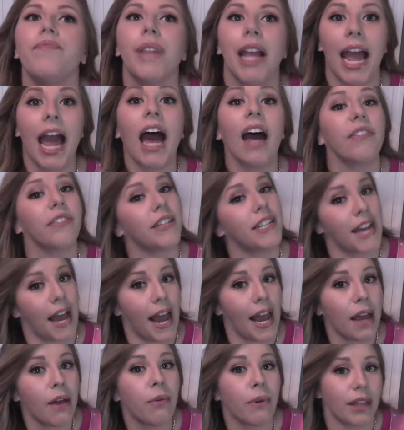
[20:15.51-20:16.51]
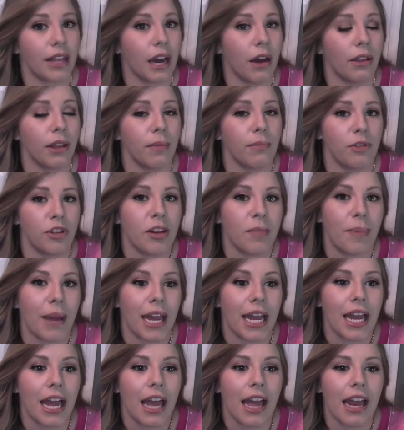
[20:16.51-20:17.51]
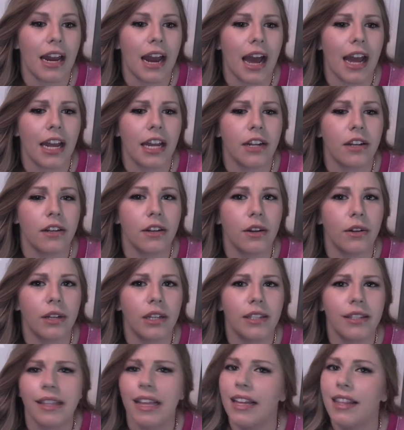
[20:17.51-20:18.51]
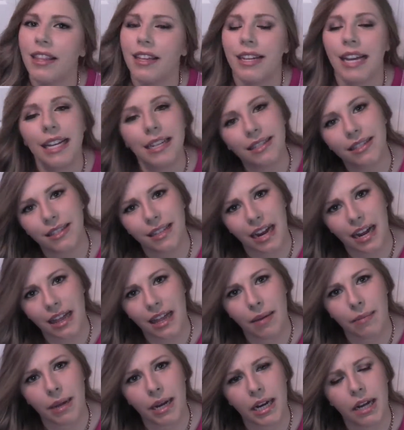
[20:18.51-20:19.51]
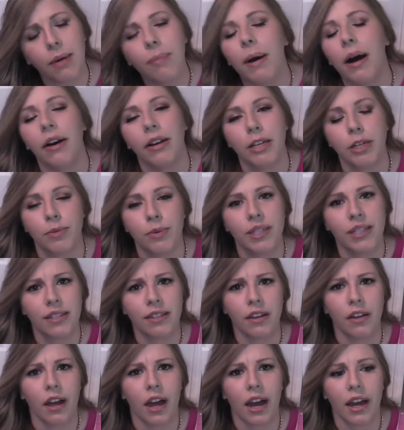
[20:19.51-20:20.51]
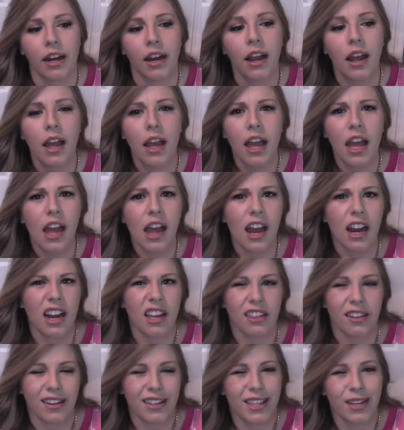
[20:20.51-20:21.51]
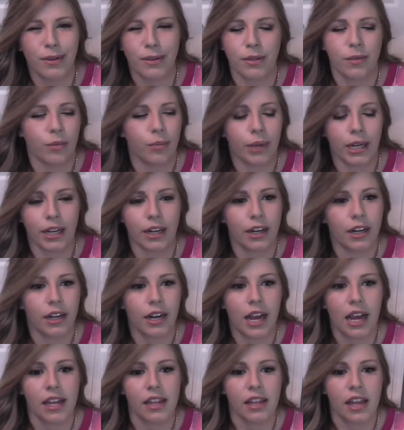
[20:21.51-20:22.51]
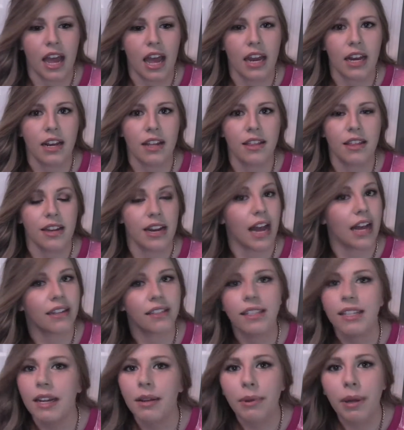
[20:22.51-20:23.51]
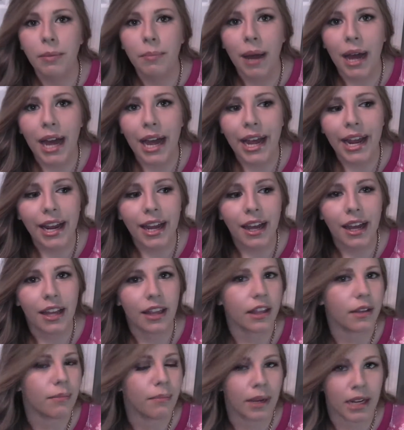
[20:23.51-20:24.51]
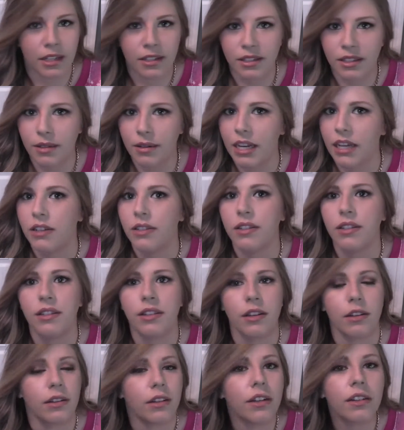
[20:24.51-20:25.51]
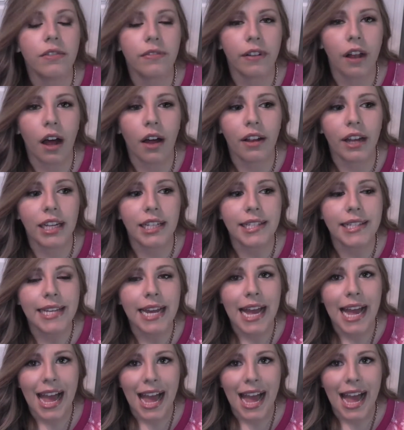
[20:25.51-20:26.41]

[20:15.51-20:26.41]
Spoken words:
half a day without them chipping, and I had noticed that the next day that my nail polish was still on, and I thought that was weird. And then the next day went by and my nails still looked flawless,